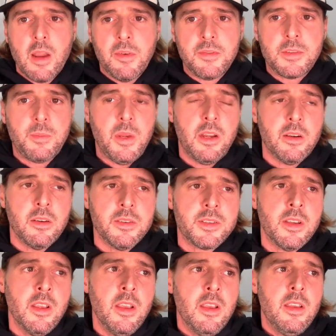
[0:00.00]
of speakers
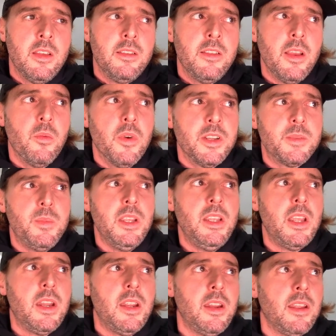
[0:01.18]
that was
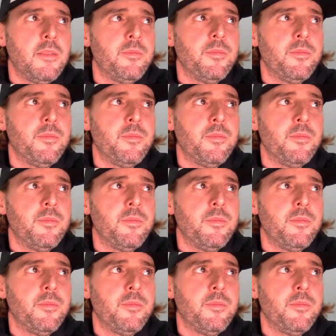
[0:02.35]
beginning at,